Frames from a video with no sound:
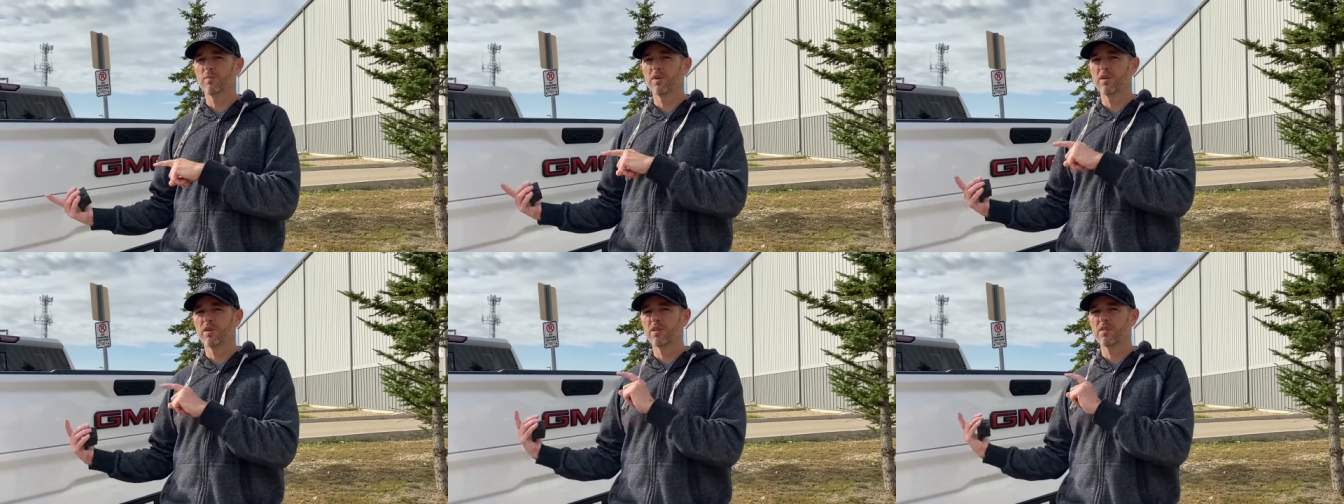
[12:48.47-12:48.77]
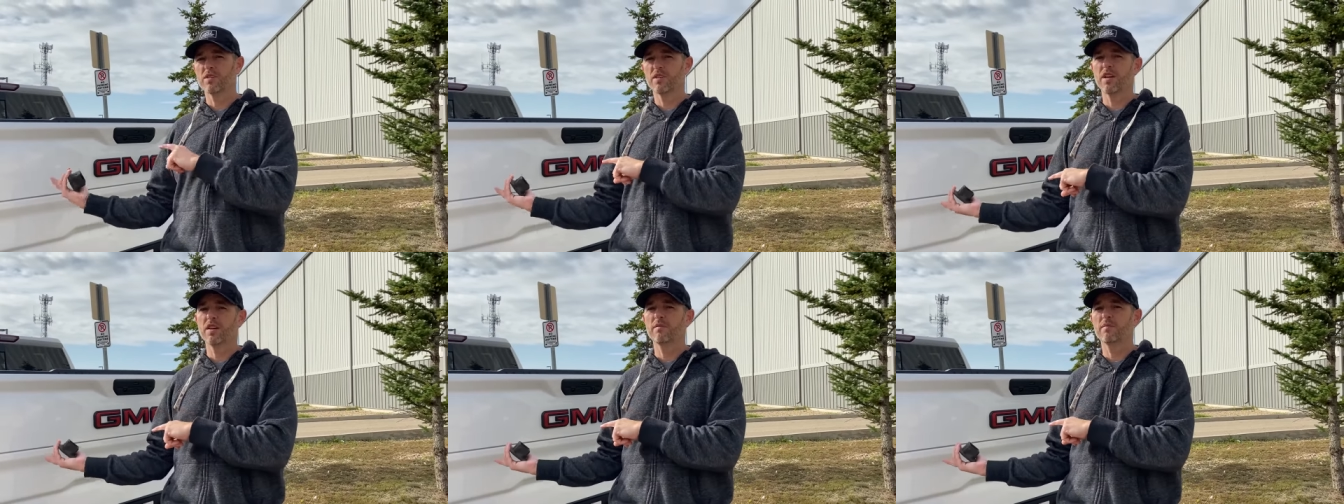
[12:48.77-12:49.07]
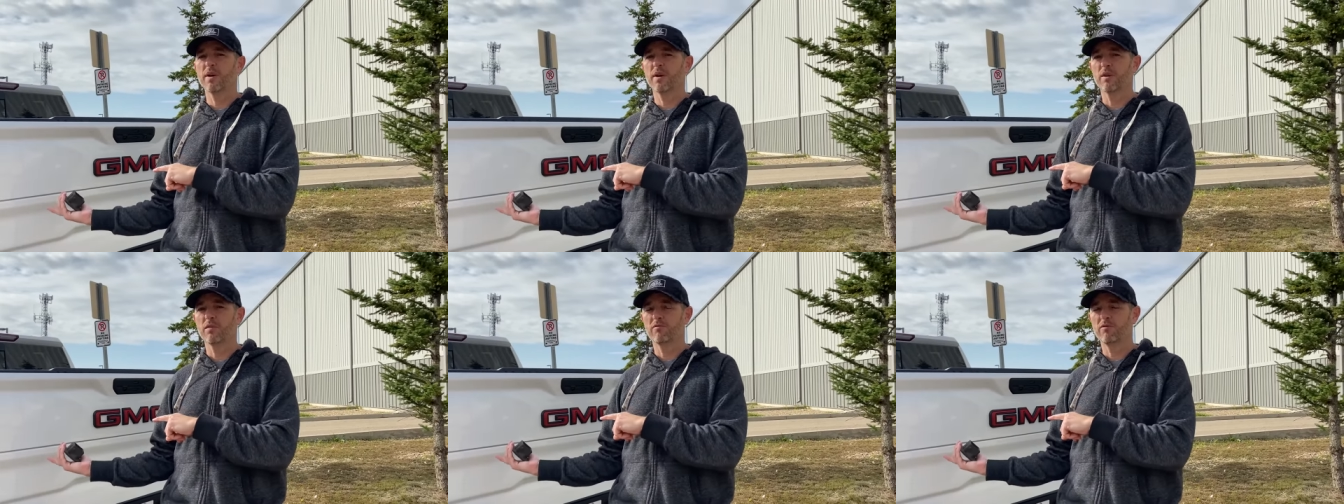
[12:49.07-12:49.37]
but this gave
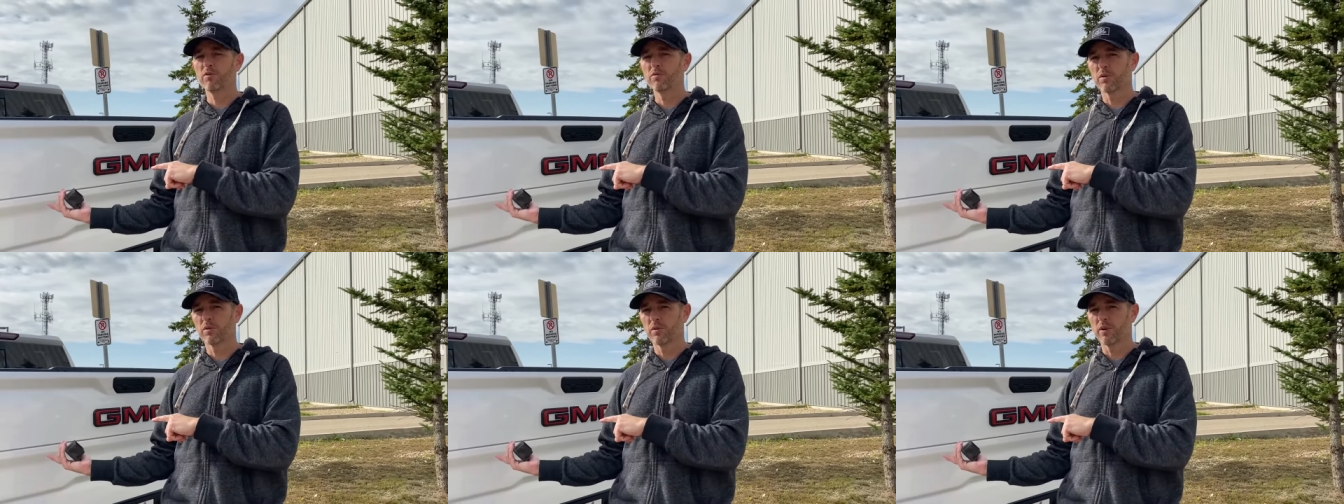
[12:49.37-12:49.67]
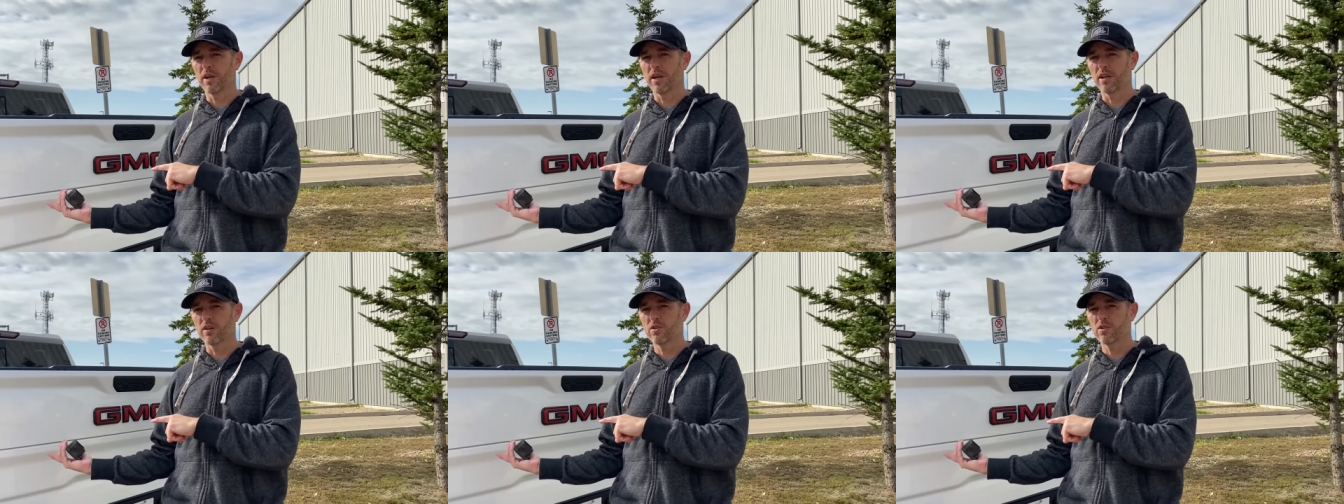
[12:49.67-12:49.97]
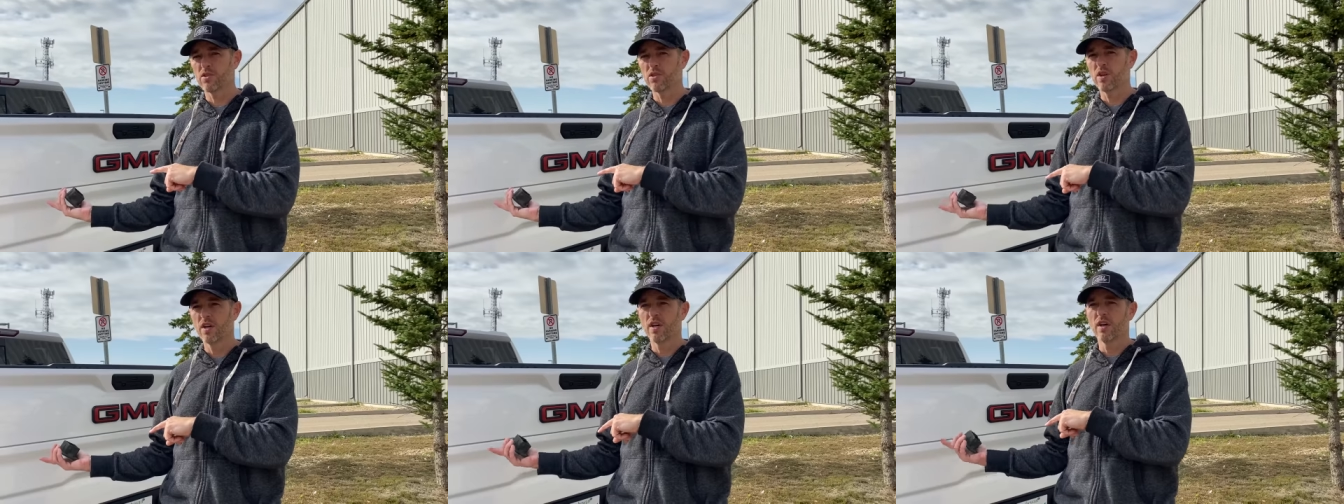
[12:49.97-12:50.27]
better fuel
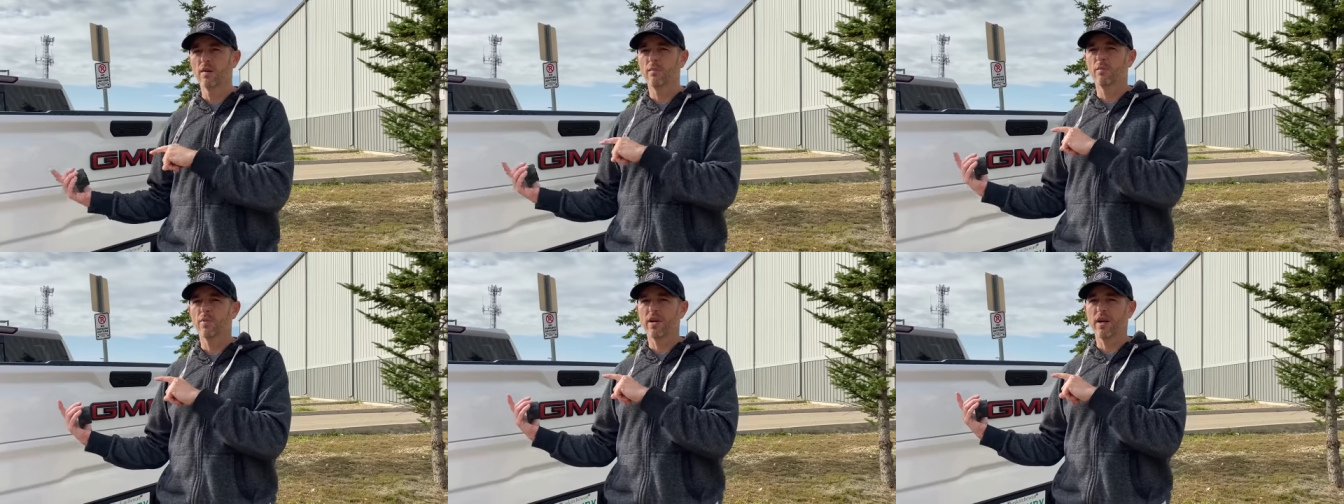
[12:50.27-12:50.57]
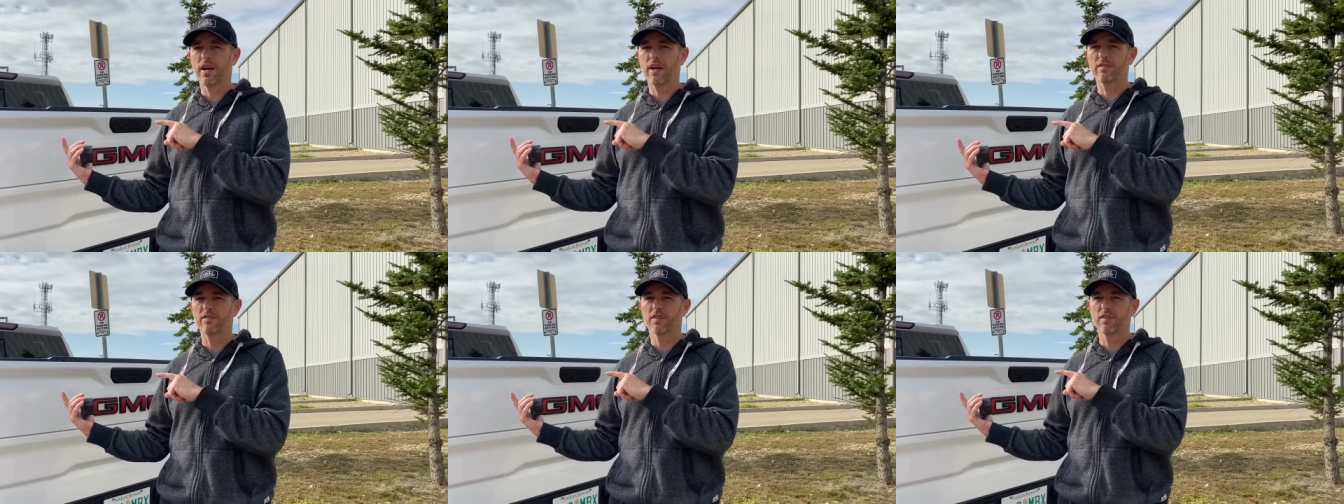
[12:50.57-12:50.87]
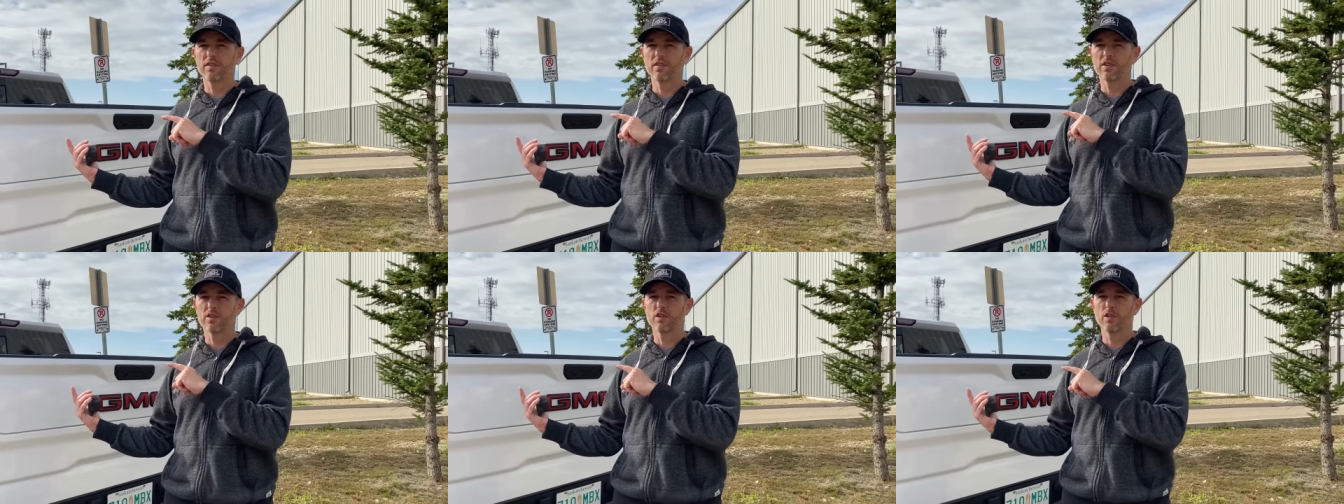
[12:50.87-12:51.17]
range, but I have
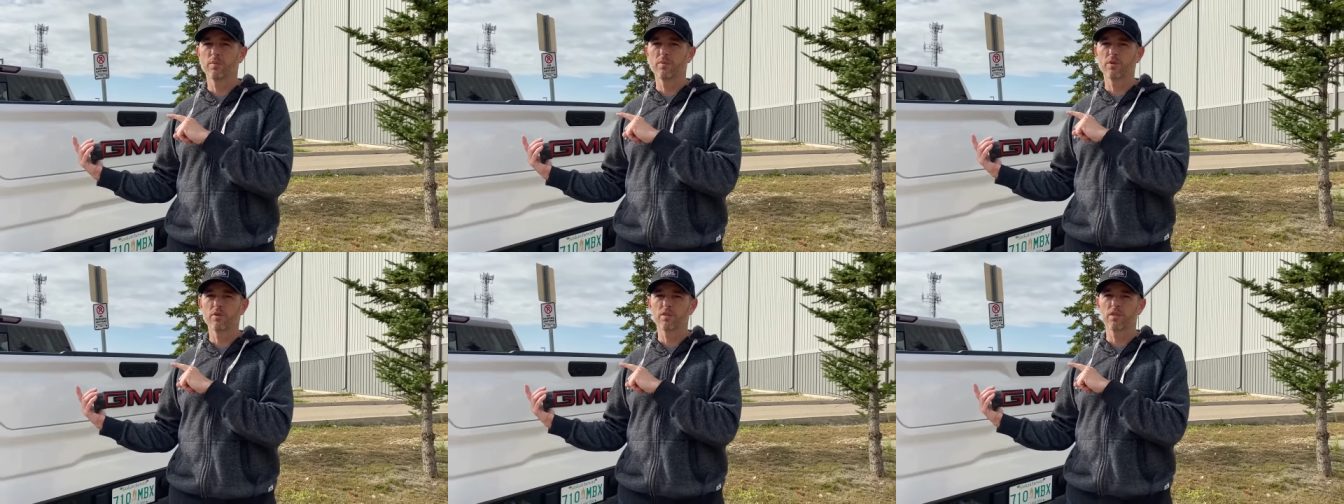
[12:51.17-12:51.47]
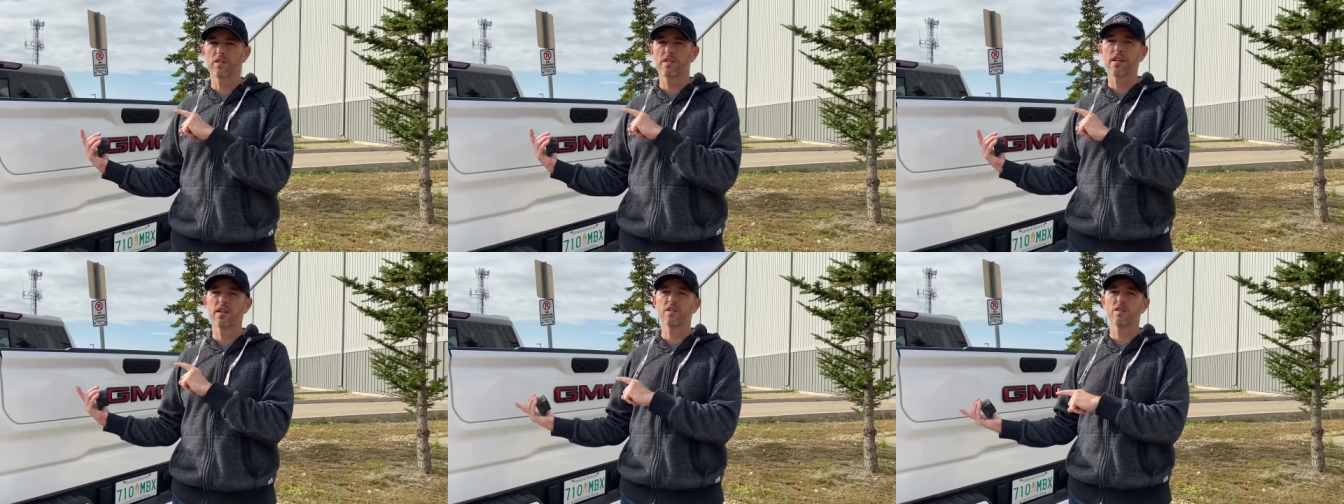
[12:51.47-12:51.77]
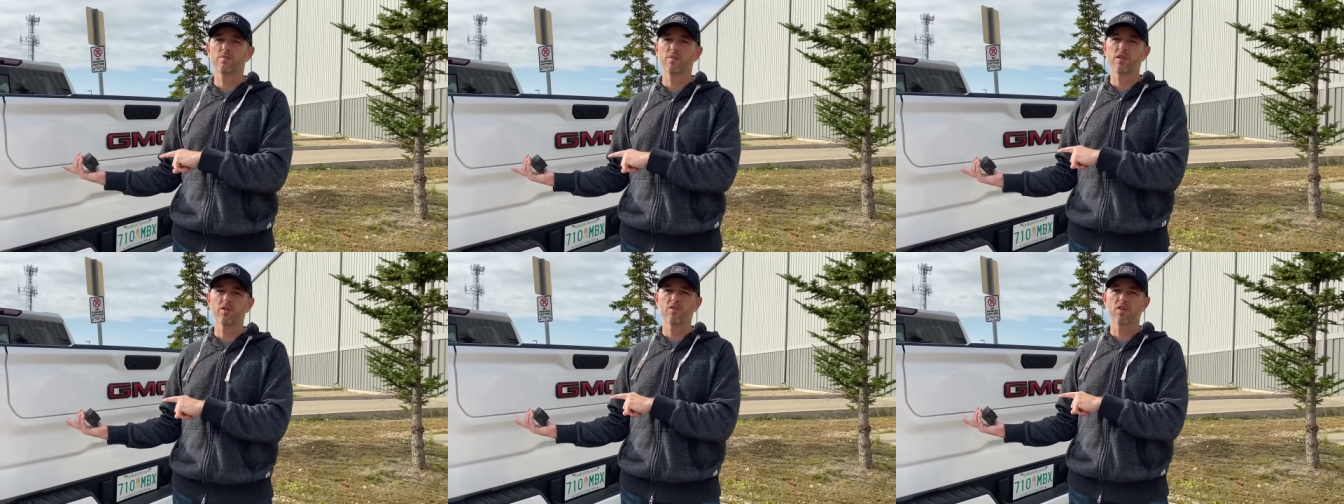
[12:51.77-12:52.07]
to attribute the 10-speed